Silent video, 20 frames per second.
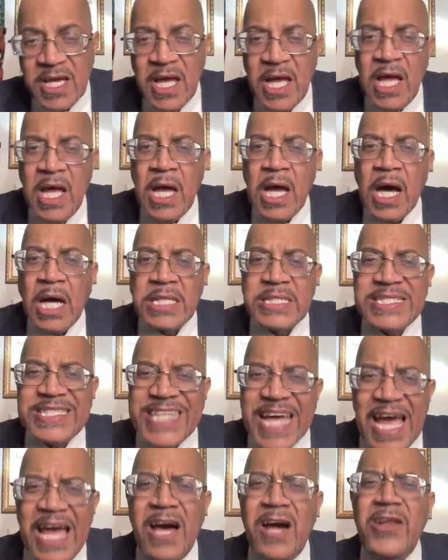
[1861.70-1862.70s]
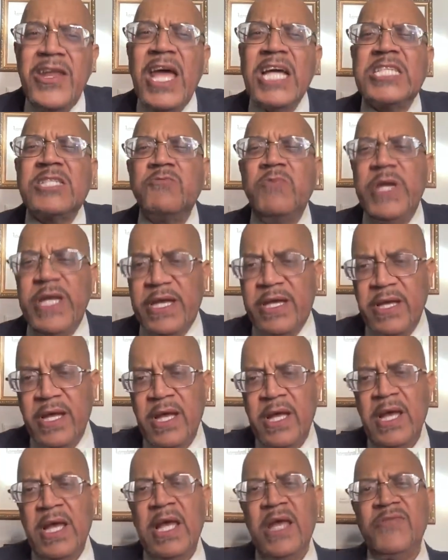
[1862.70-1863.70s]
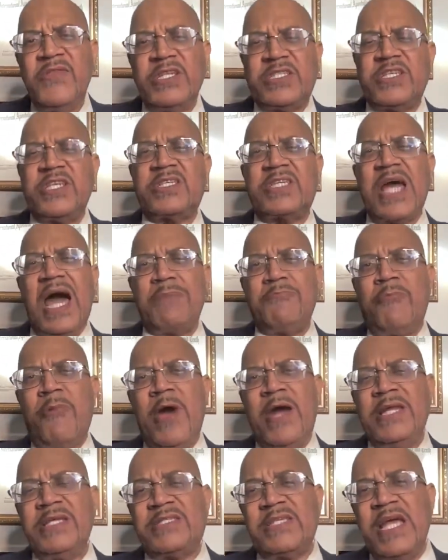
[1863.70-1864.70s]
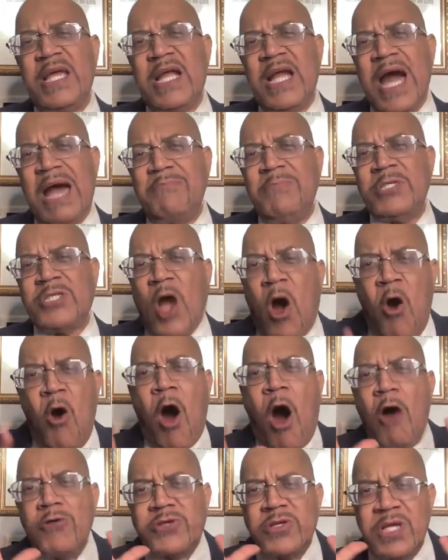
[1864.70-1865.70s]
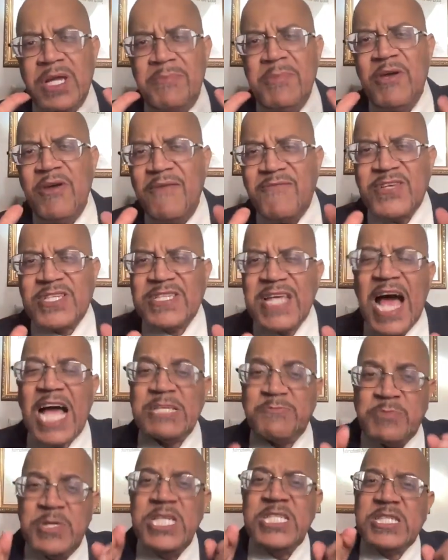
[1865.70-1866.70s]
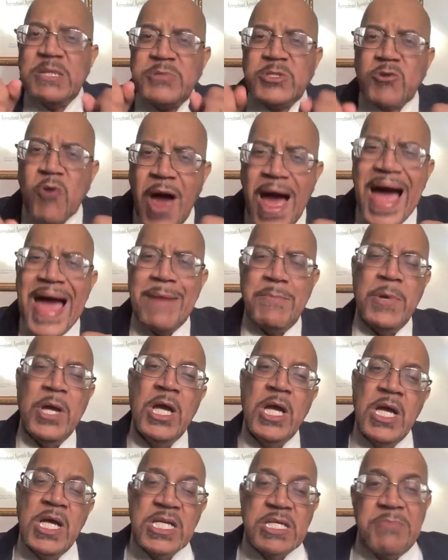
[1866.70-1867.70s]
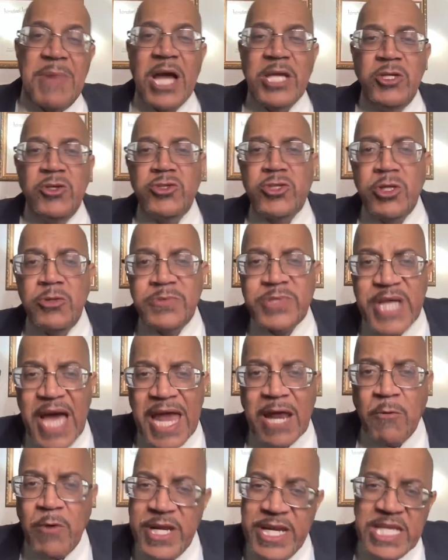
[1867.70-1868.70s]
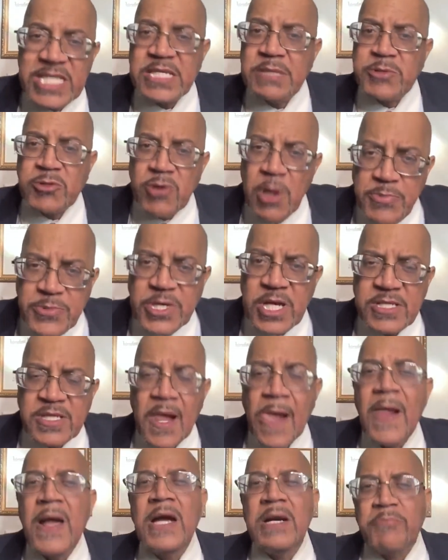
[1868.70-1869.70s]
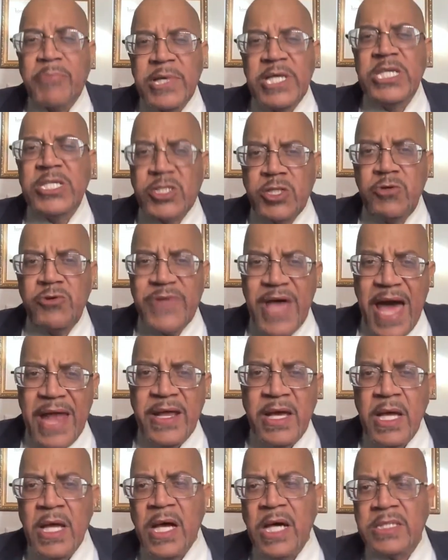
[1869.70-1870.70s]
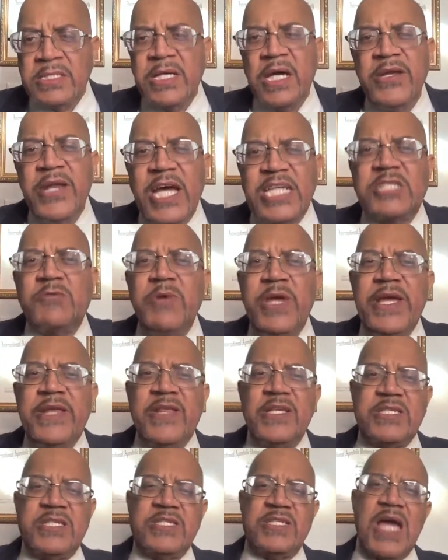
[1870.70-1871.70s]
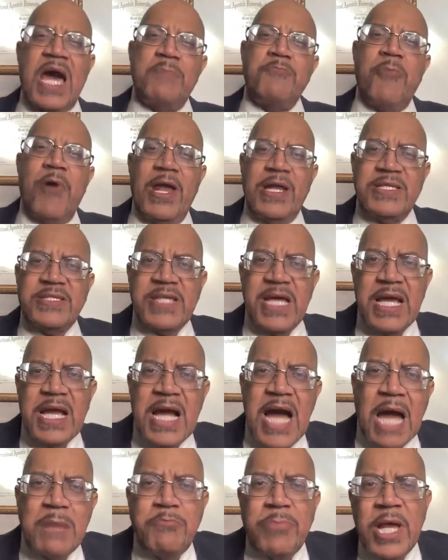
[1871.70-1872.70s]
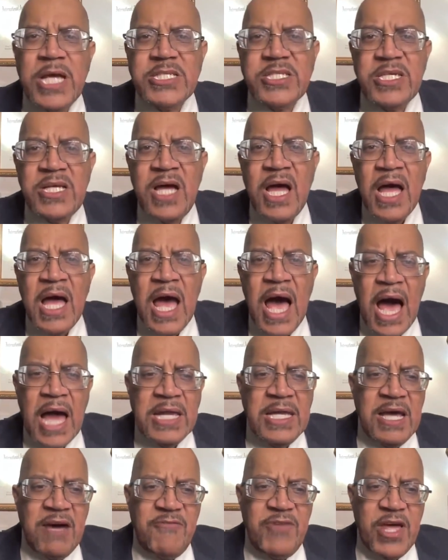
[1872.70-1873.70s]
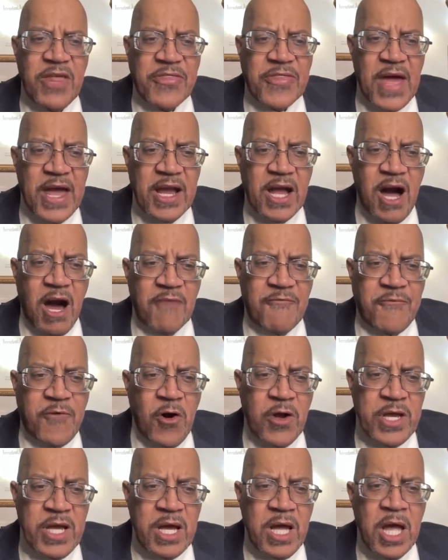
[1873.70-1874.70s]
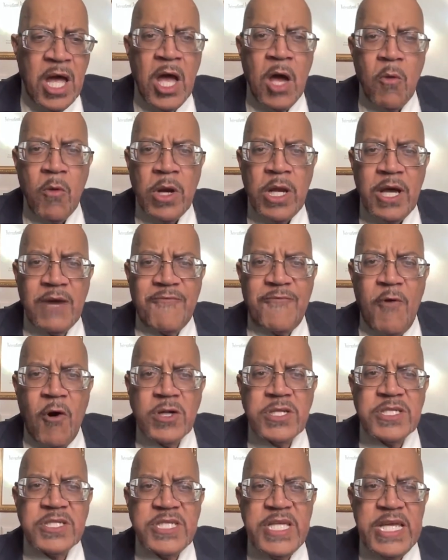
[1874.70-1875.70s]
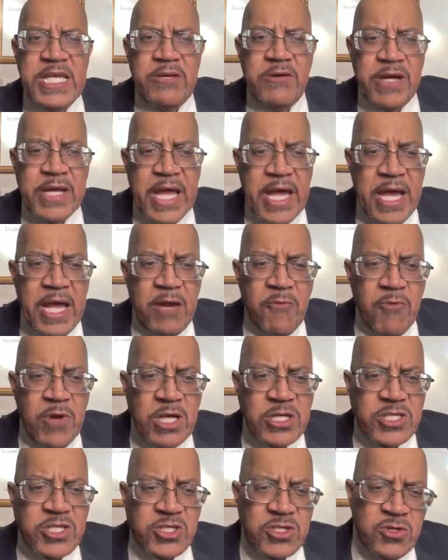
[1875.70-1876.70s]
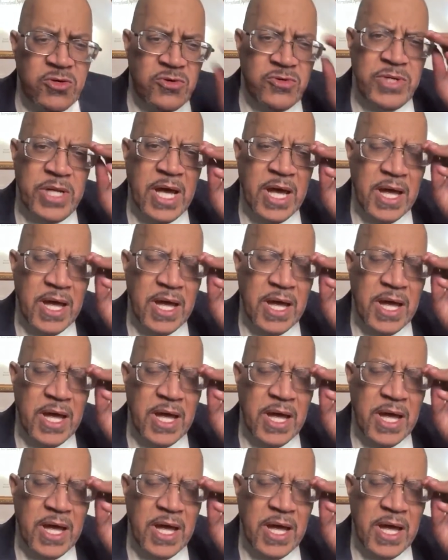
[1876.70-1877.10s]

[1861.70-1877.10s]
Until next week, this is Scott Bradley saying God bless you. Oh, also, let me emphasize, please subscribe to my YouTube channel. Need subscriptions? Please do that. Until next week, this is Scott Bradley saying God bless you. I love you. Thank God for you. Look forward to seeing you again real soon.